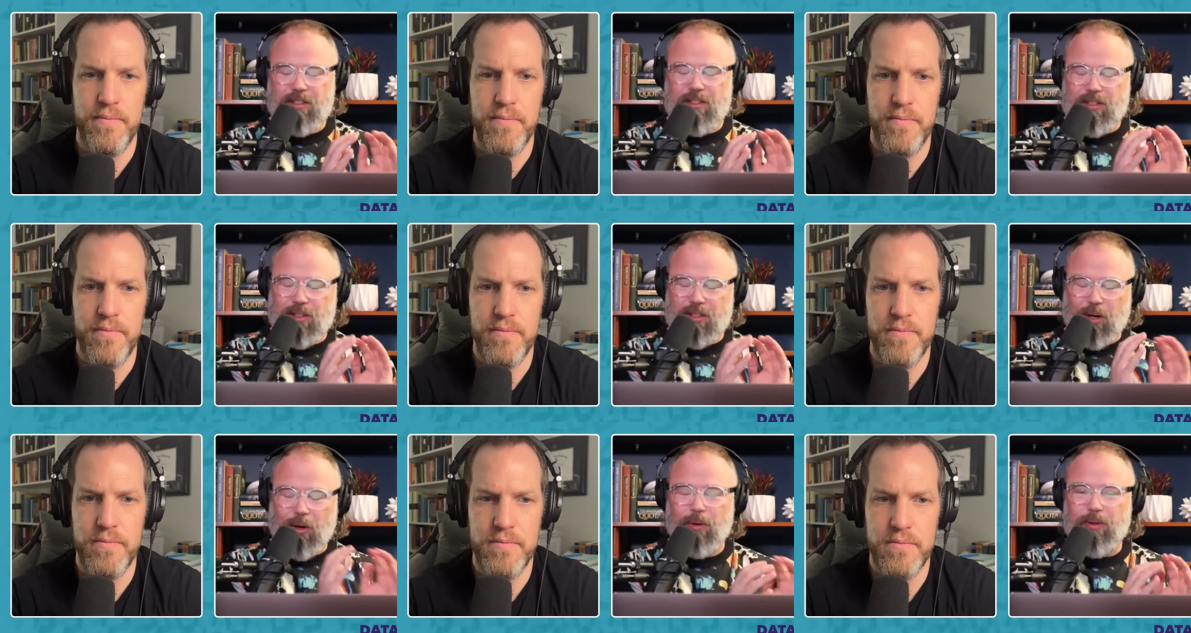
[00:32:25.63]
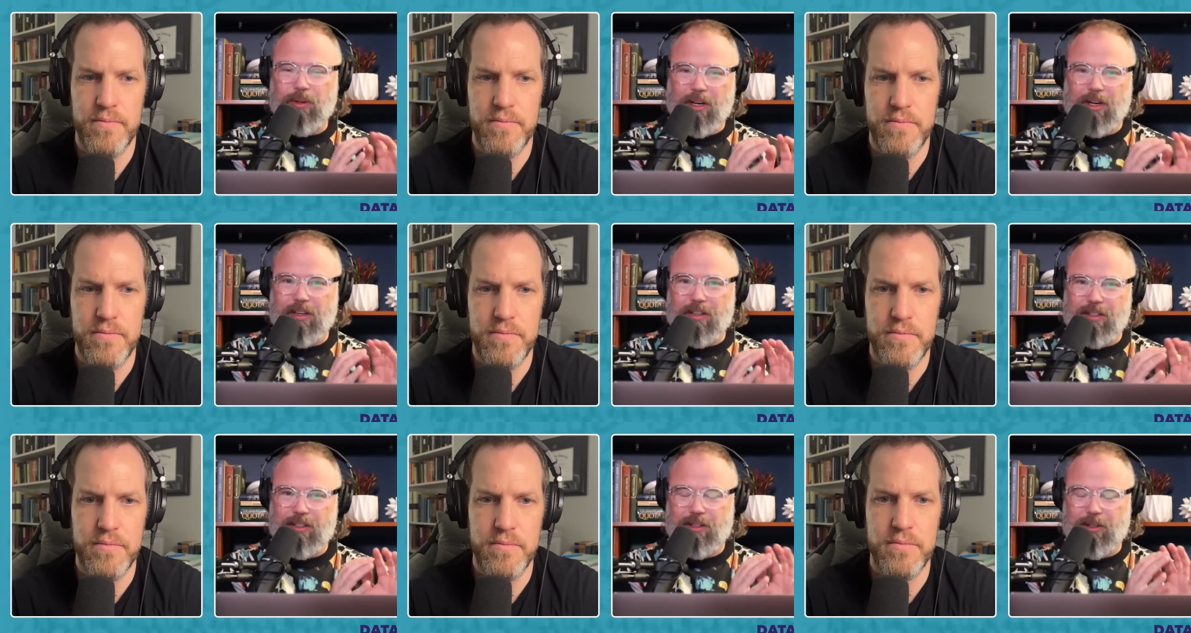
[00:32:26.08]
Speaker 1: told
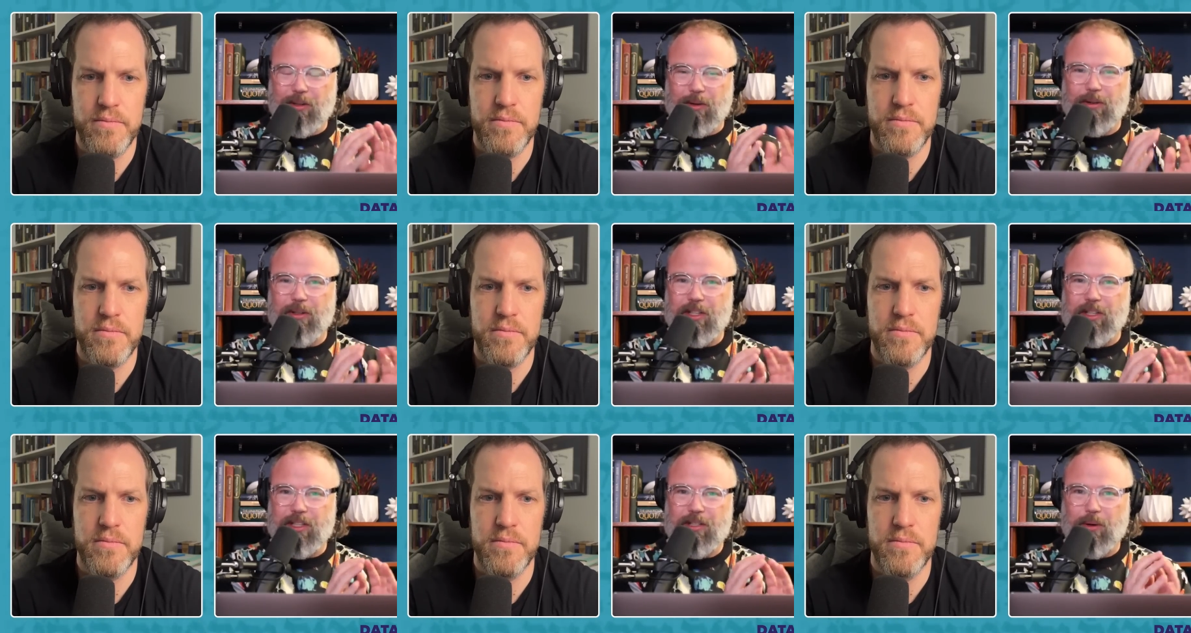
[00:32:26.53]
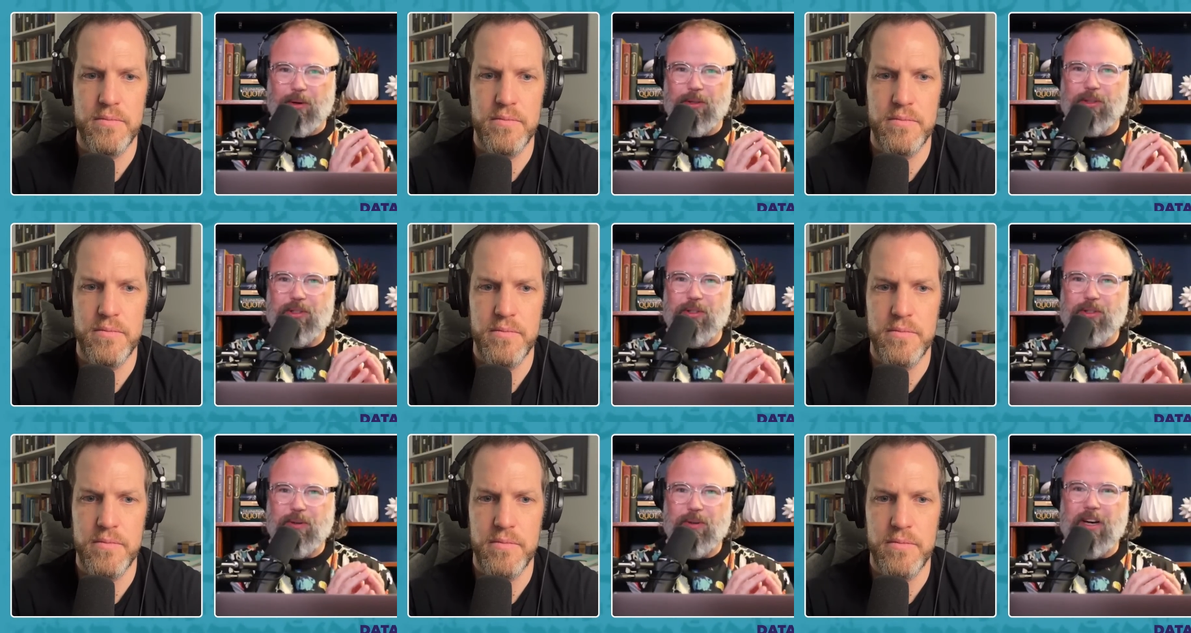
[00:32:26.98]
our told this
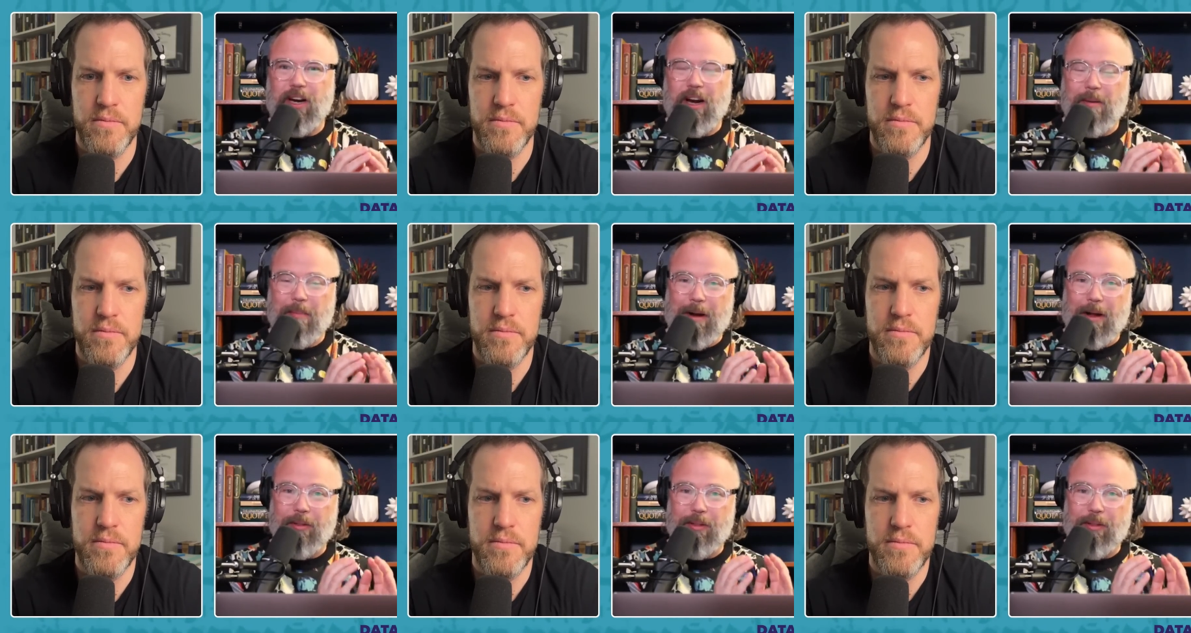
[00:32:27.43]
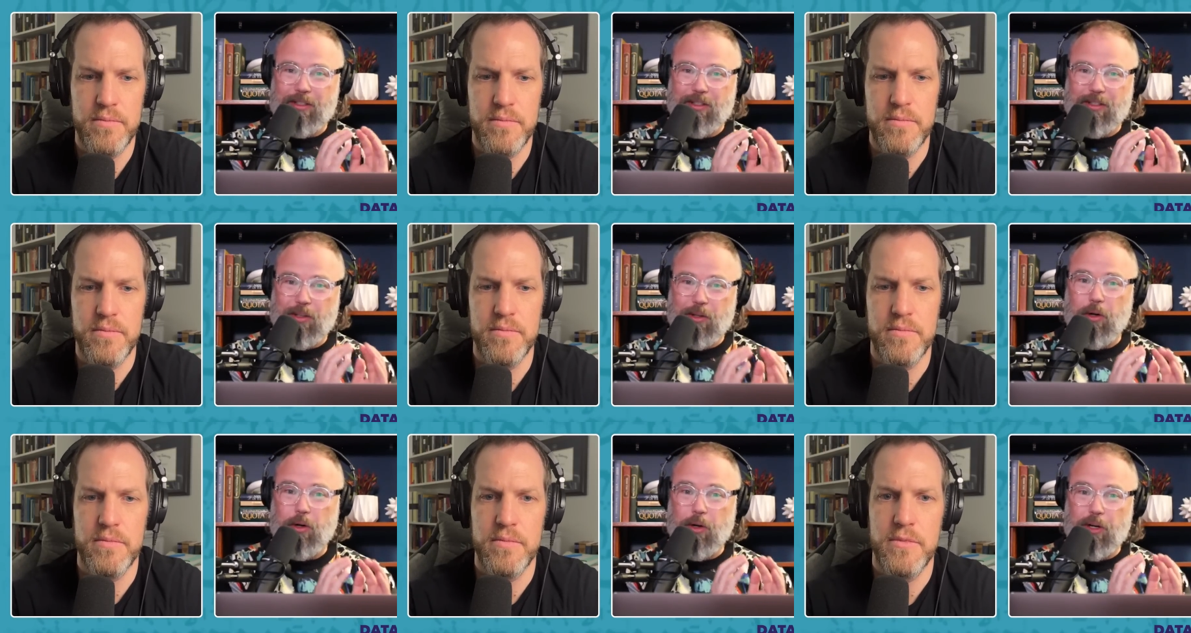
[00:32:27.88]
whole story about
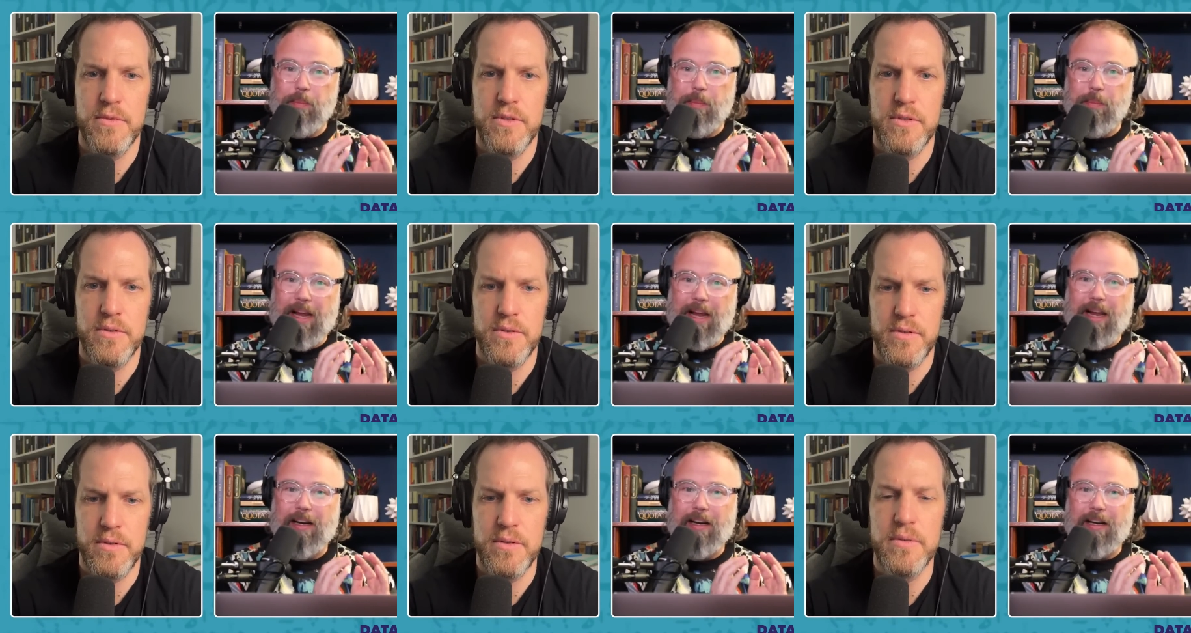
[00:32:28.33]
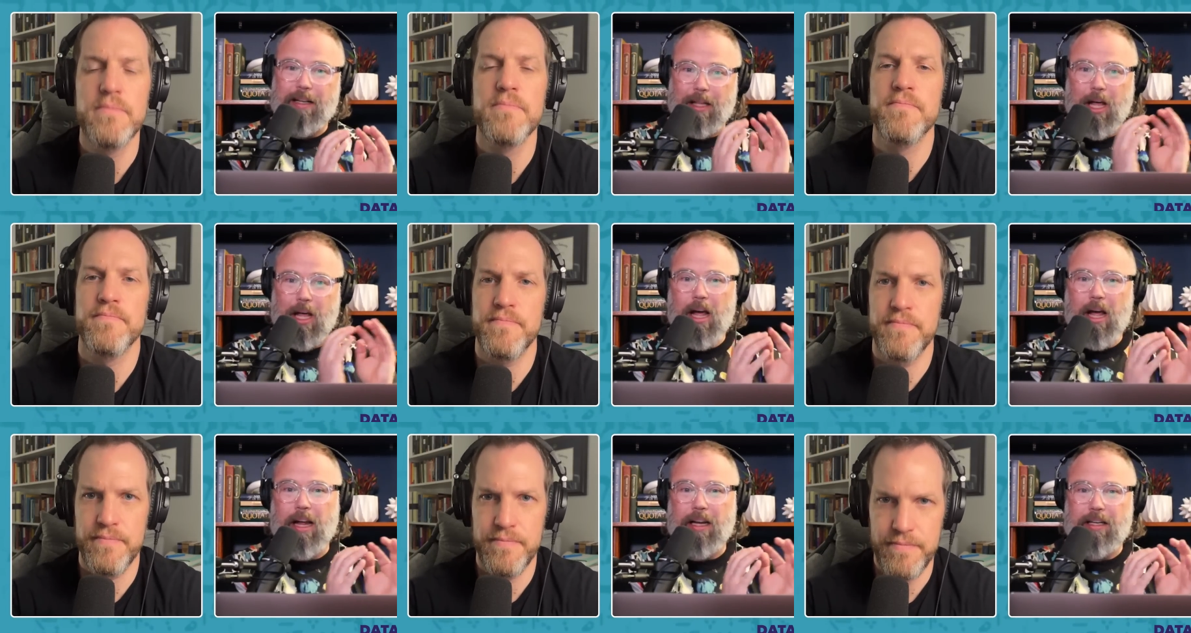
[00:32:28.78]
this good man
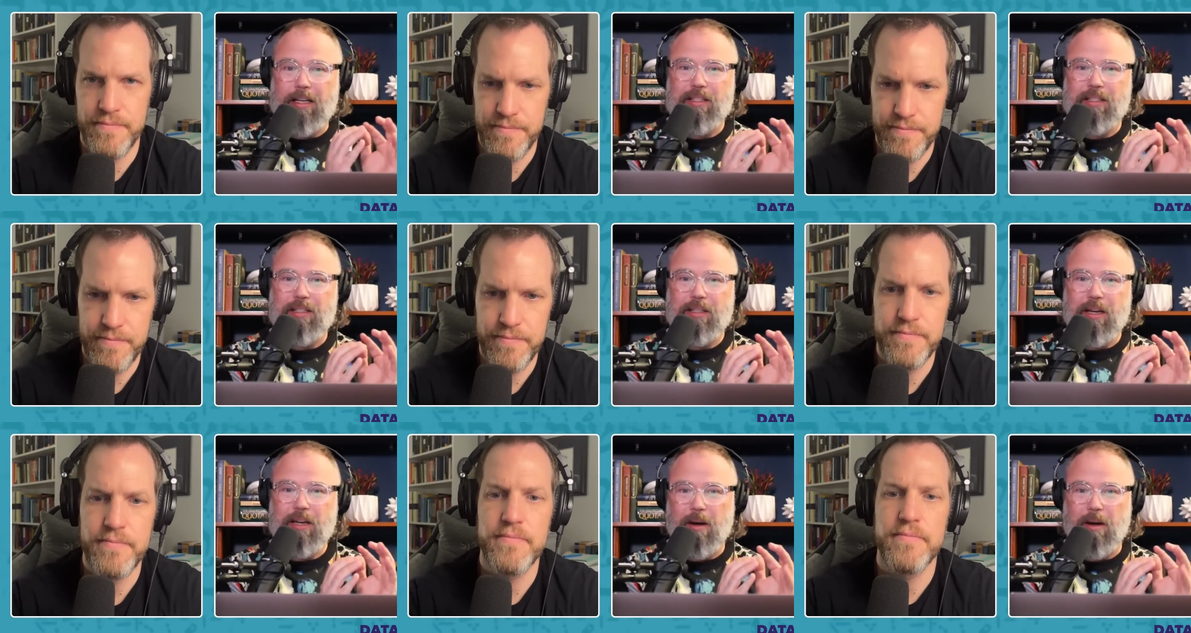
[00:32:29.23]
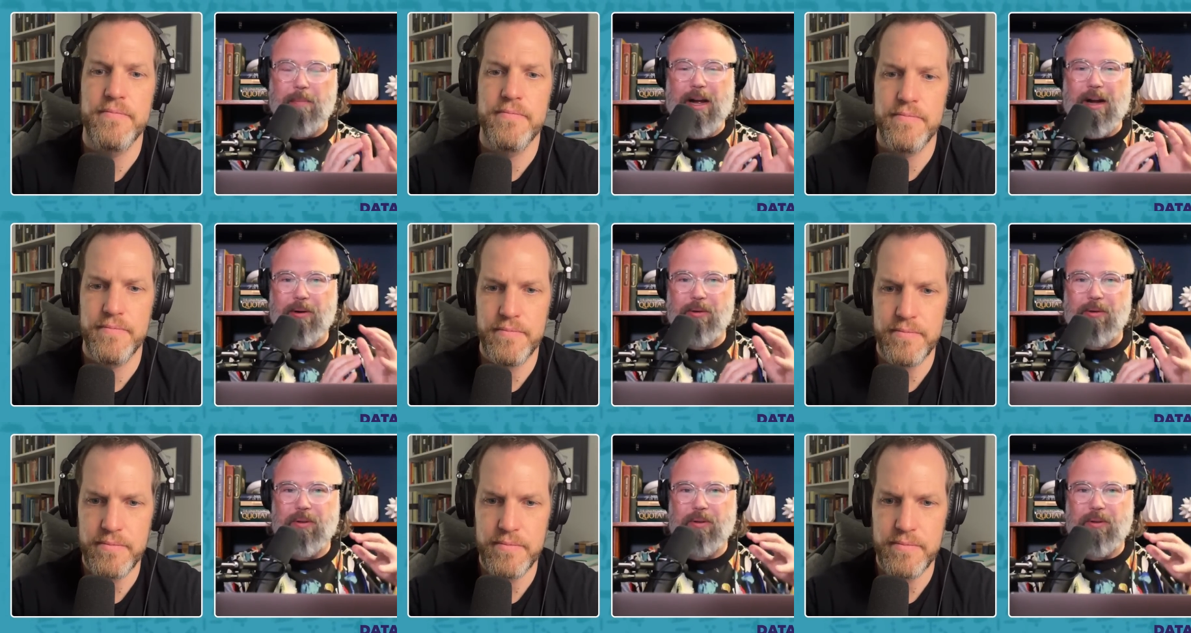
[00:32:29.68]
Lot about